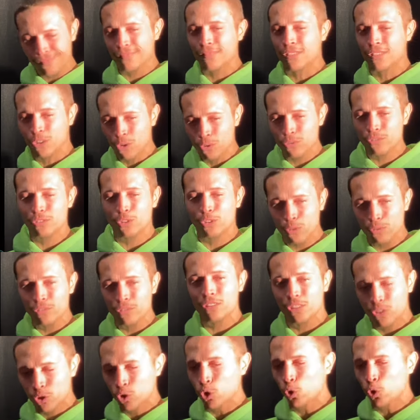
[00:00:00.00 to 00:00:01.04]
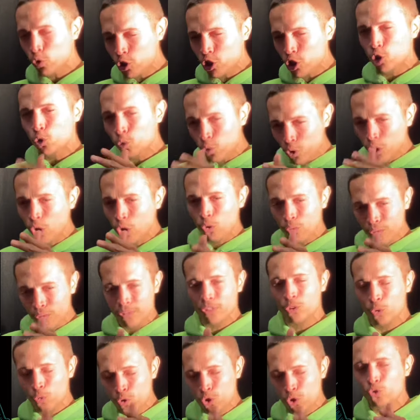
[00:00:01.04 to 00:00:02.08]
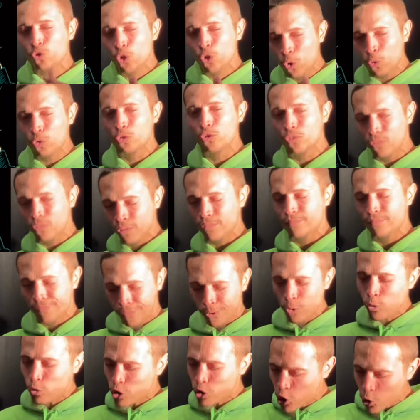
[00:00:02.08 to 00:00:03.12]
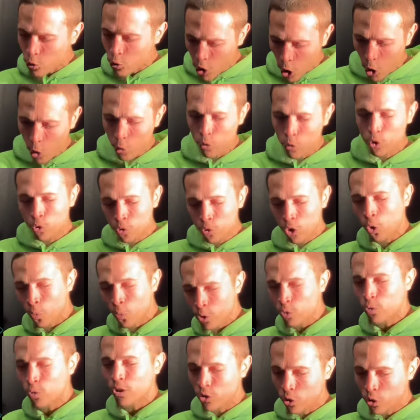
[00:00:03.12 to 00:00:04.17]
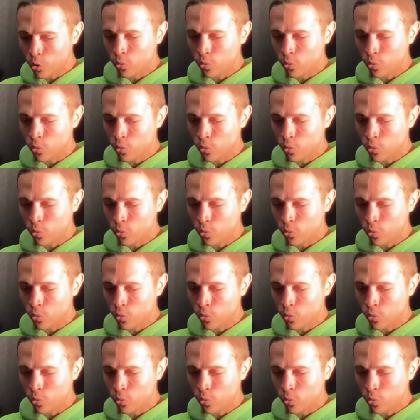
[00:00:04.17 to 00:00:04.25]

Do what you know, do what you know what you could do.